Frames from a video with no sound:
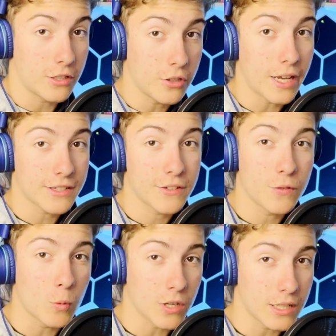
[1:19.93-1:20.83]
it'll ask
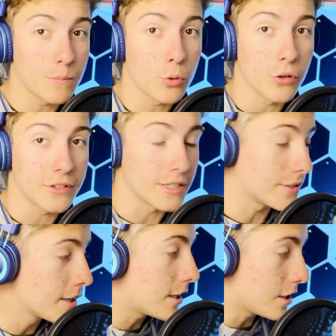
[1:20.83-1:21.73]
if you want to import
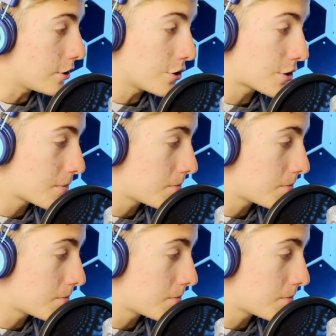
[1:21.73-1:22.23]
these, and you just